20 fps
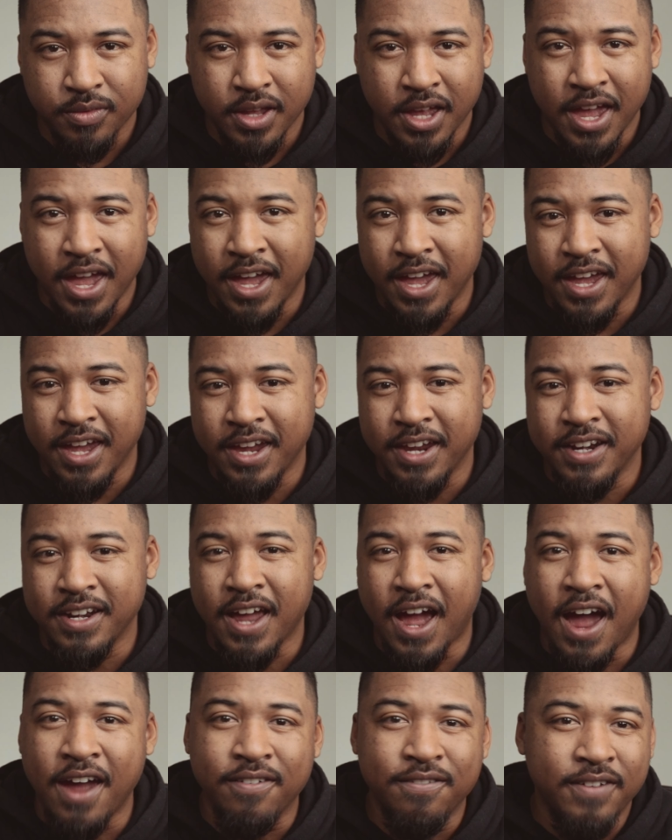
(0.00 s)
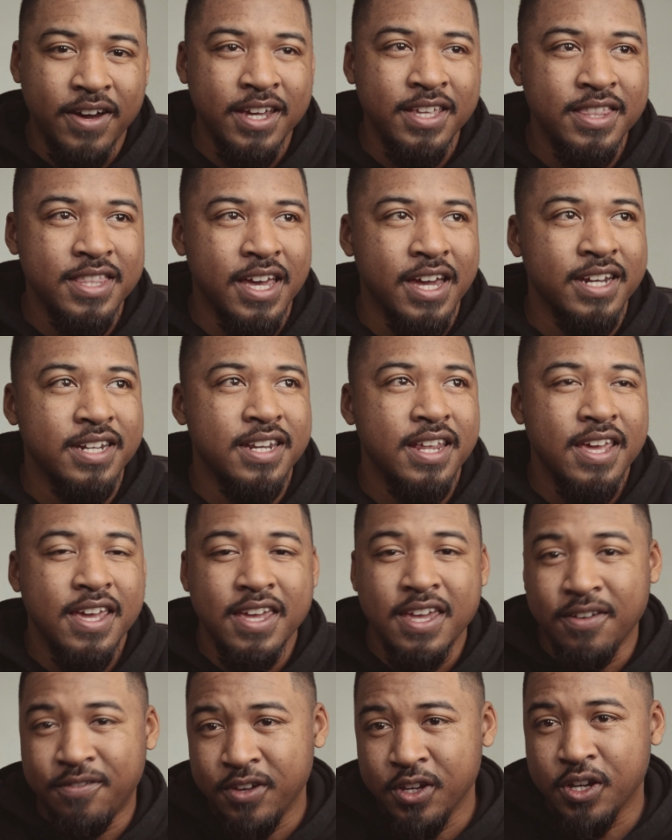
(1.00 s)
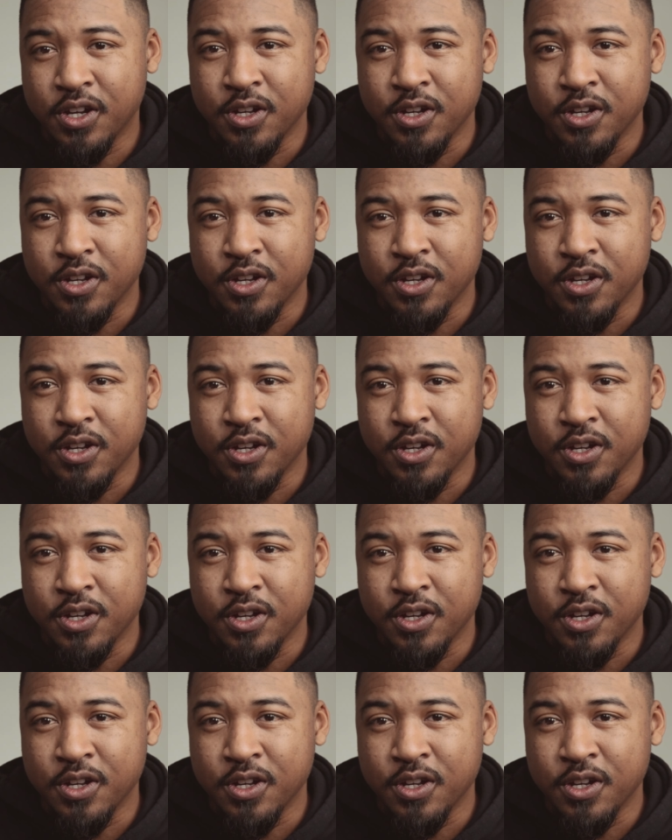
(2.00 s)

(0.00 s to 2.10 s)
And I find that if it